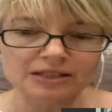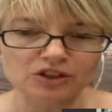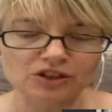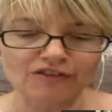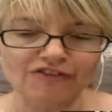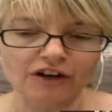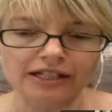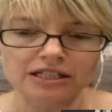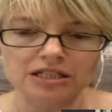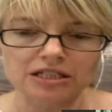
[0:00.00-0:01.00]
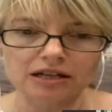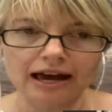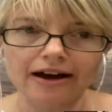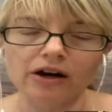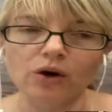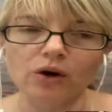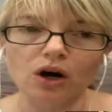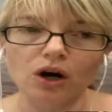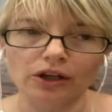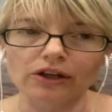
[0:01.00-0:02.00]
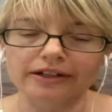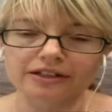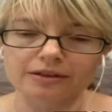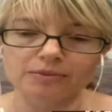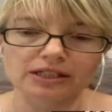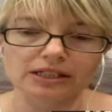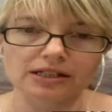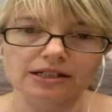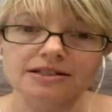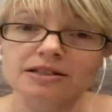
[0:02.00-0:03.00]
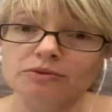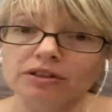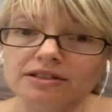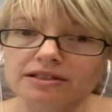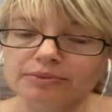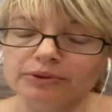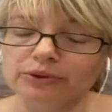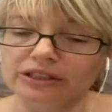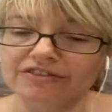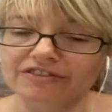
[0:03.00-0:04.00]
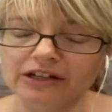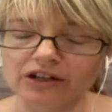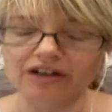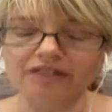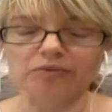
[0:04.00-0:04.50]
we do find our online community is really supportive, and I